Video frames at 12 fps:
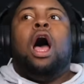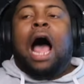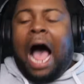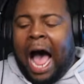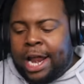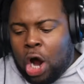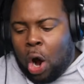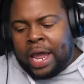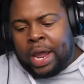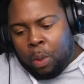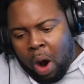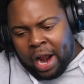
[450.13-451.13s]
I know he
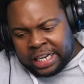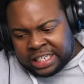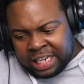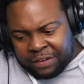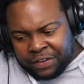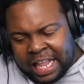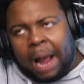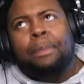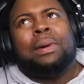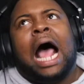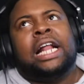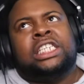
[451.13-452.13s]
won and stuff like that, but
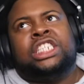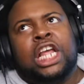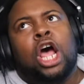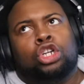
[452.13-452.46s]
I'd still